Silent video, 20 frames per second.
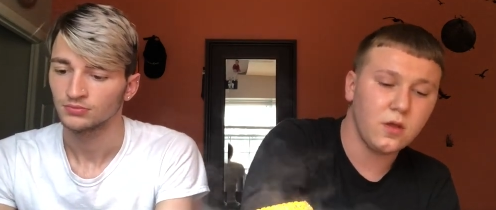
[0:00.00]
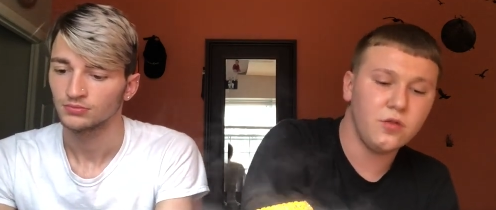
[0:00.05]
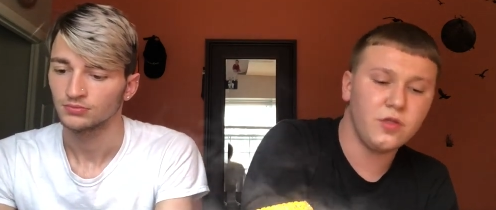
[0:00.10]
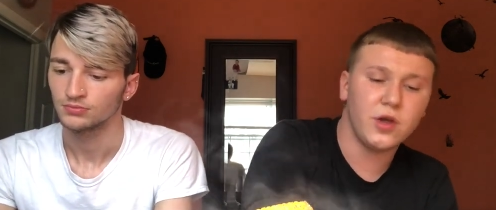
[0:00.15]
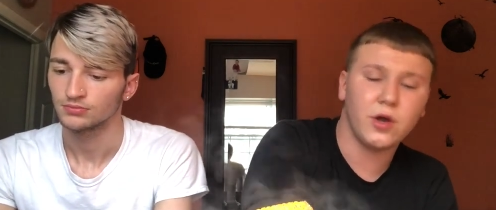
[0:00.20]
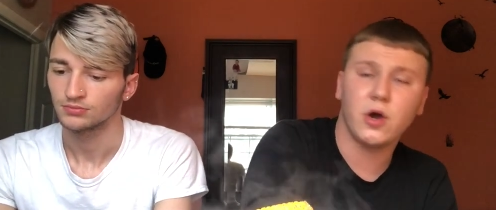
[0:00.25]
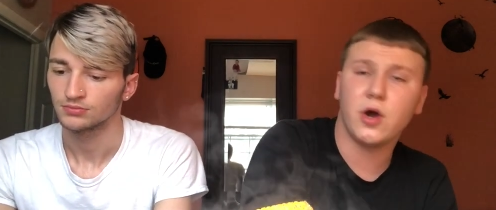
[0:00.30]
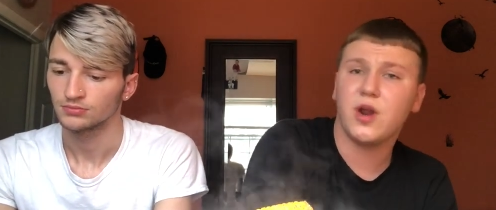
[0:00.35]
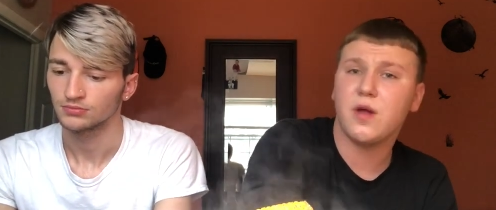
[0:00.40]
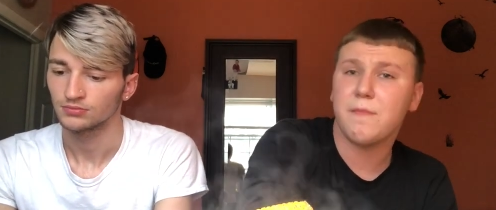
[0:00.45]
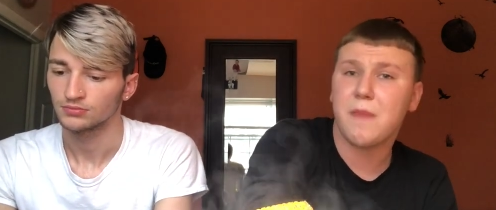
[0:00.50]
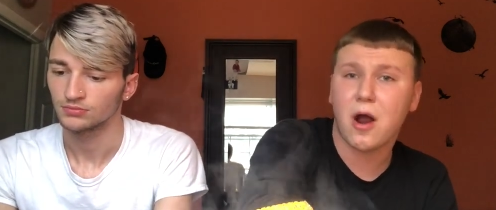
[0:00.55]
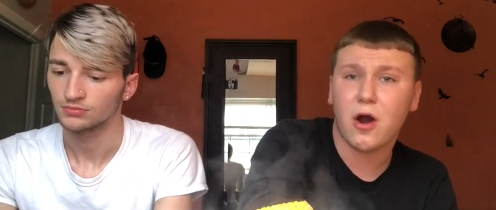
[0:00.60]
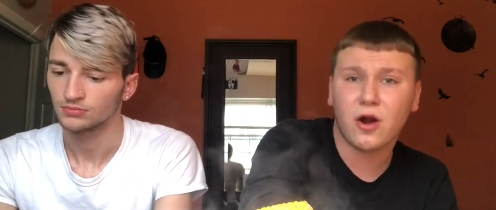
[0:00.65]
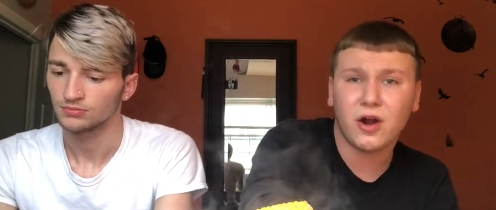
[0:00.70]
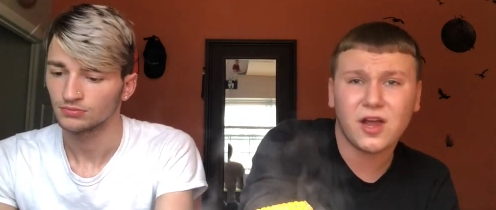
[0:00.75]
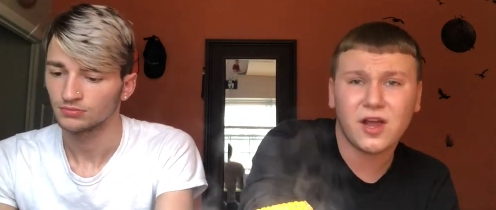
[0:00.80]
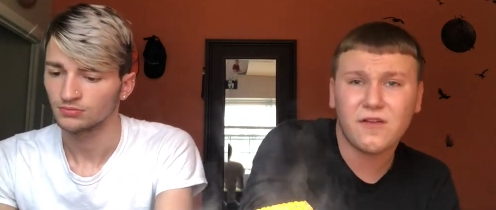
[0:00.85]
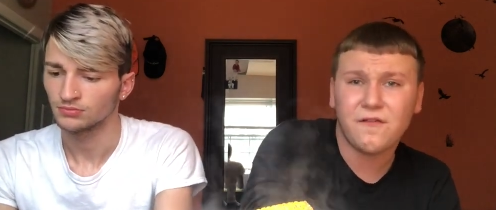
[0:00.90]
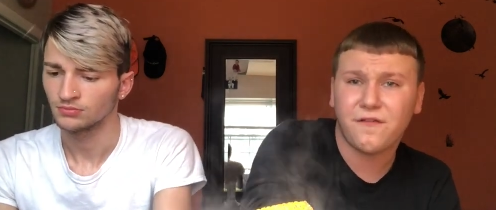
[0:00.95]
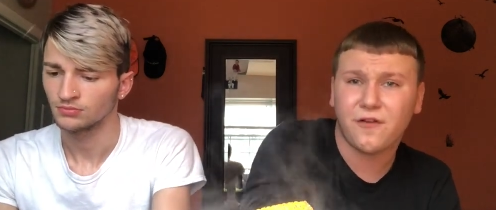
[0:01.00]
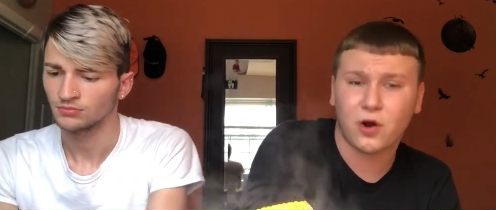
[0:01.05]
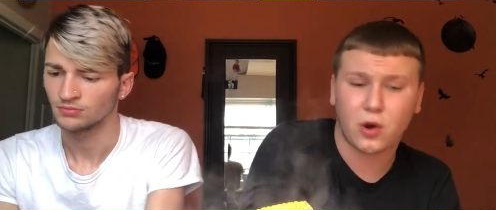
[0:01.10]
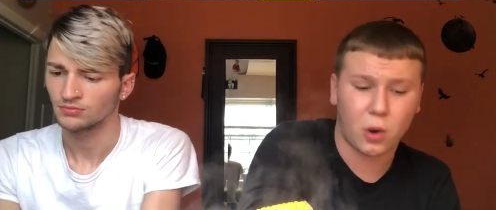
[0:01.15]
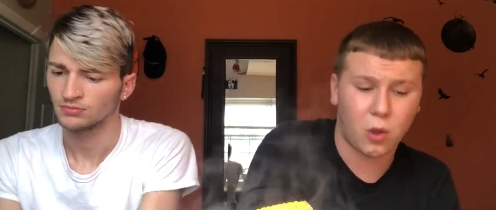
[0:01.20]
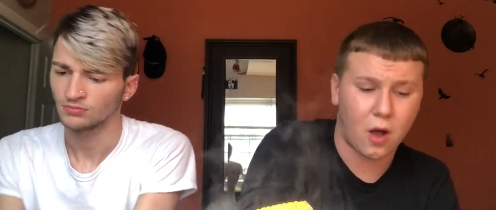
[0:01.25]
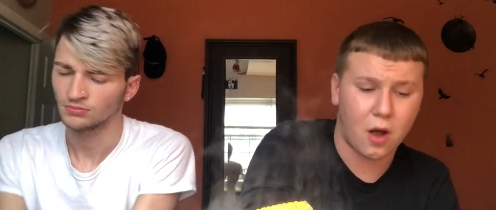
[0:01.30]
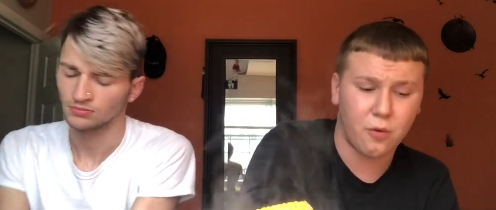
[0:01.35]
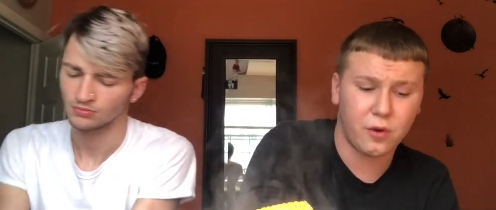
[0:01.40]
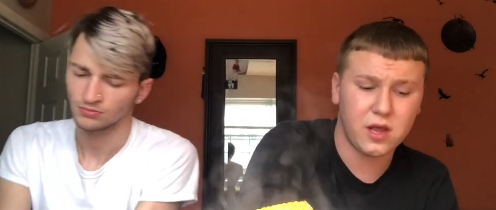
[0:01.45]
Speaker 1: The Good American for
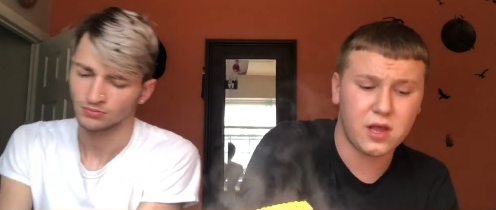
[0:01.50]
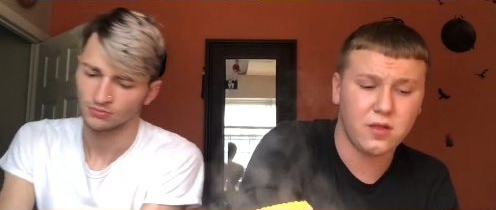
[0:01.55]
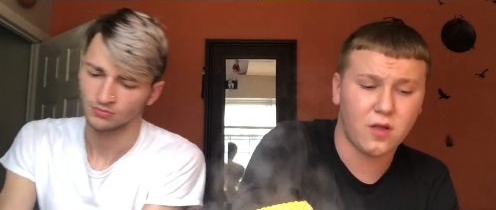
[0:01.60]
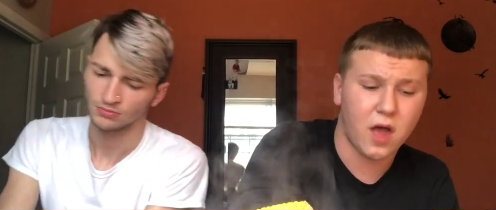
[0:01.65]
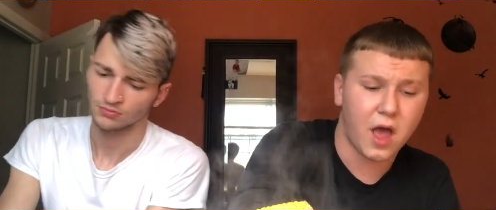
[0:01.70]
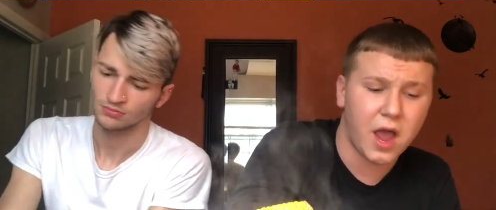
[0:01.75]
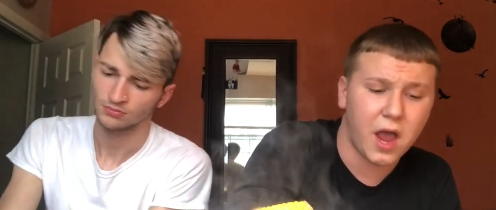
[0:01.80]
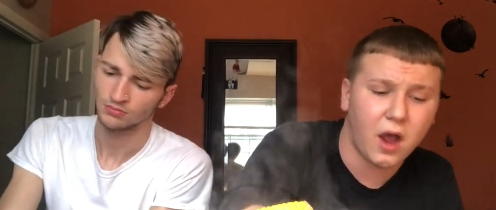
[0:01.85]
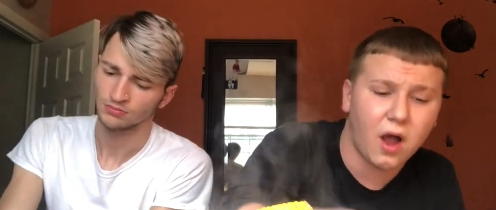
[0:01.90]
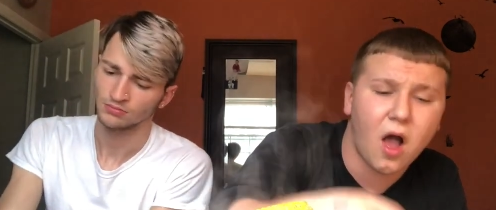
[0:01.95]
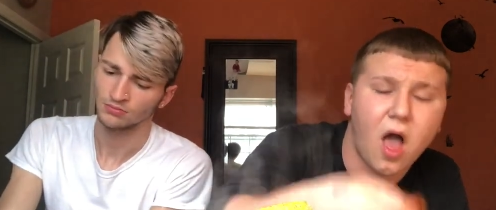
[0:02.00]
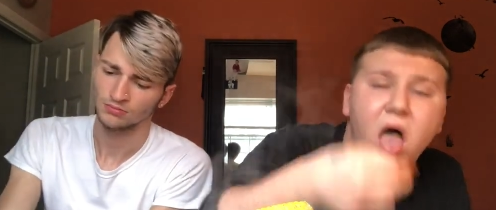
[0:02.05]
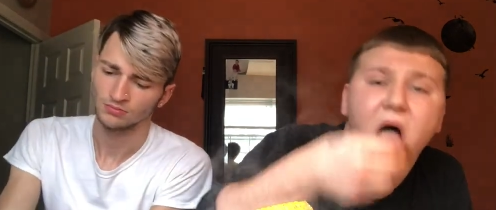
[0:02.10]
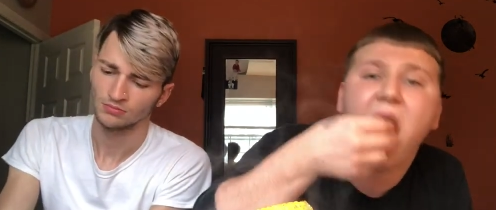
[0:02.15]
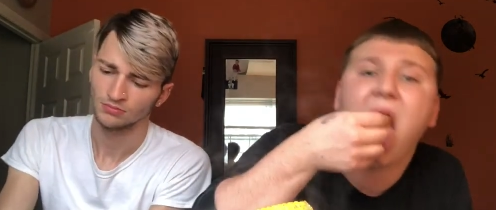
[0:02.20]
Khloé, like,